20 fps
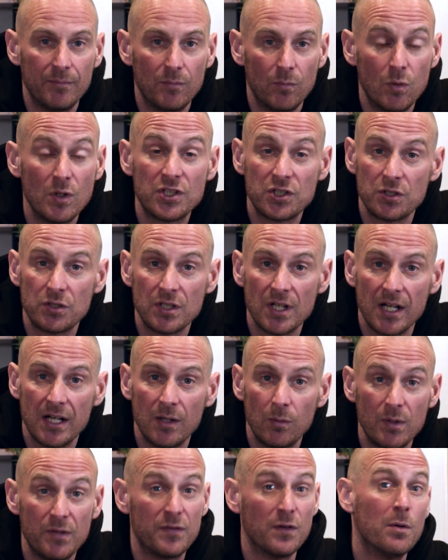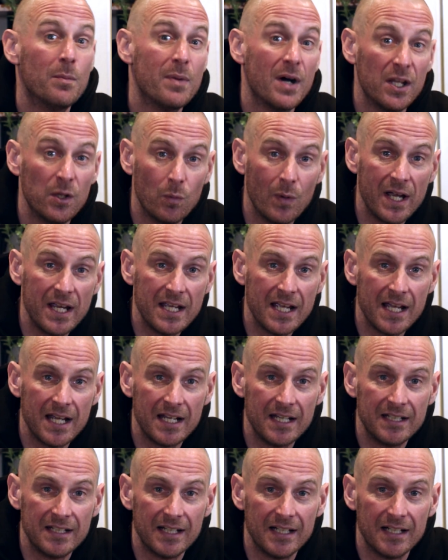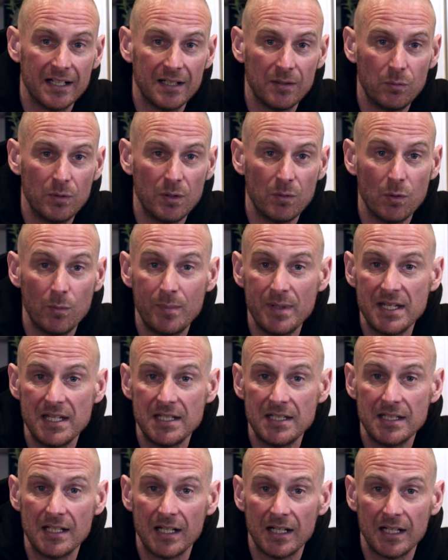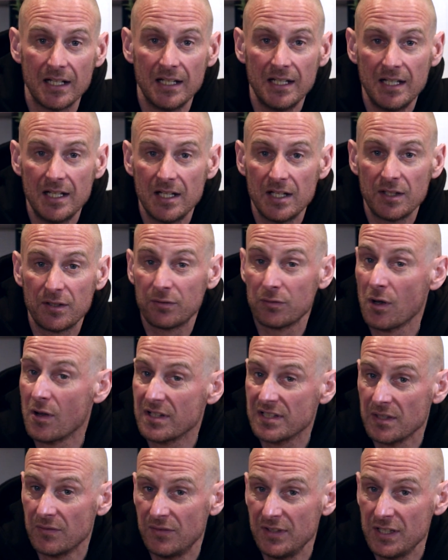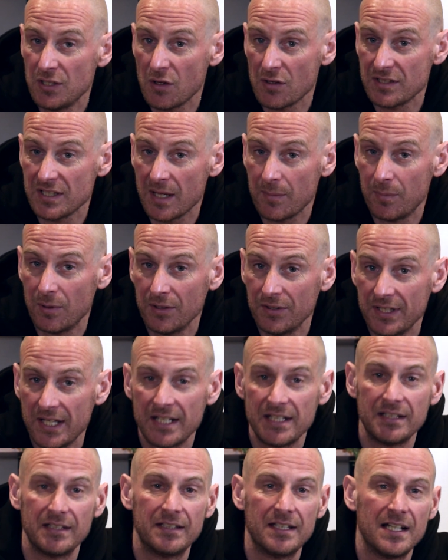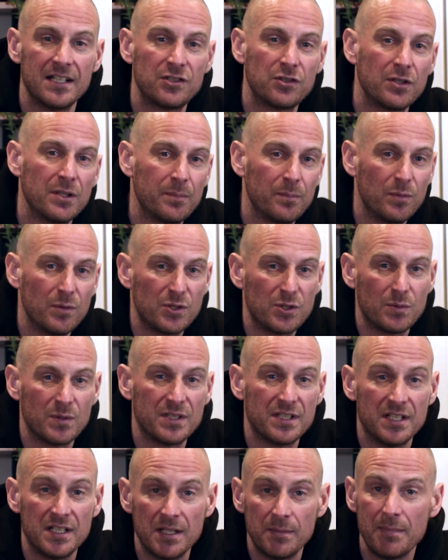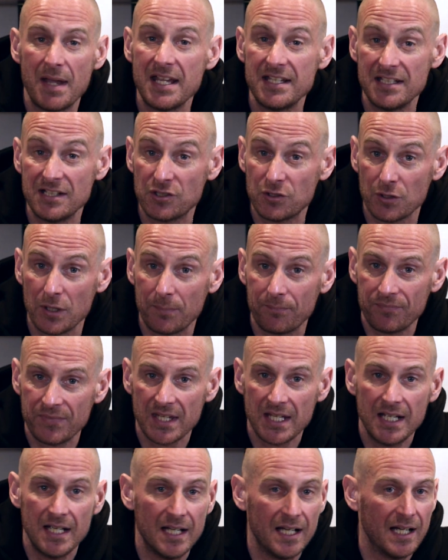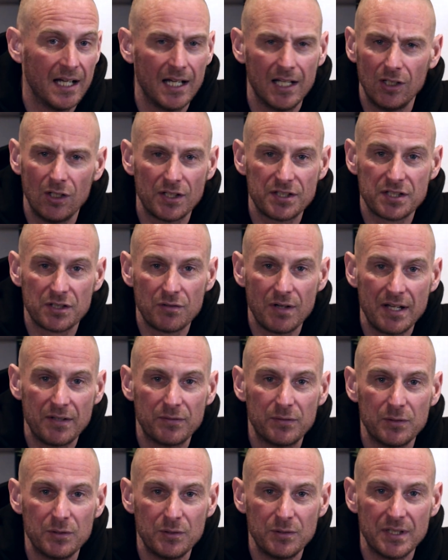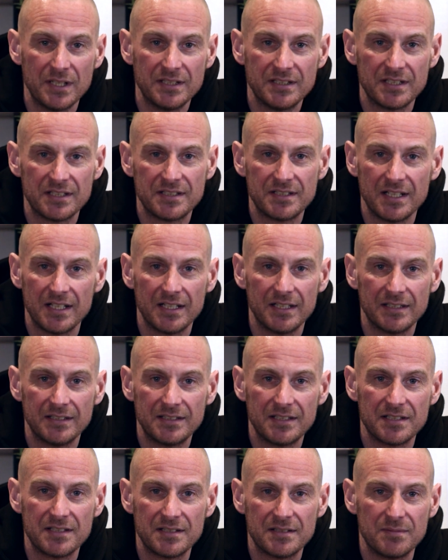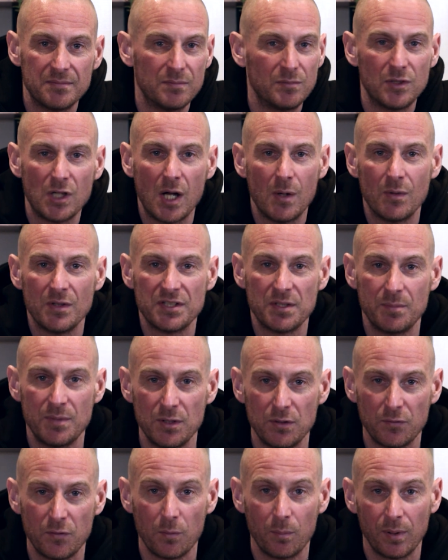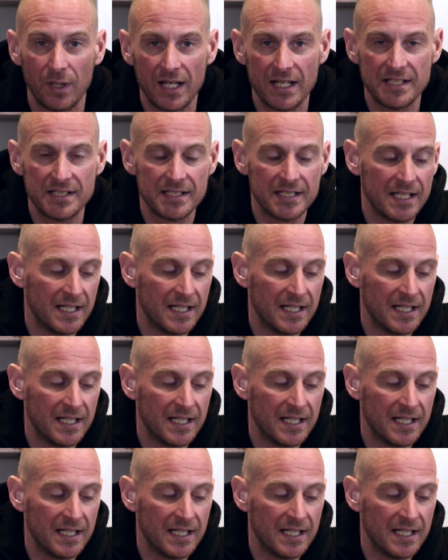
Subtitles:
which we filmed, by the way, and we will be throwing some videos up on that trip, which was an amazing trip. Lots of great food, and just Taiwan's a beautiful place.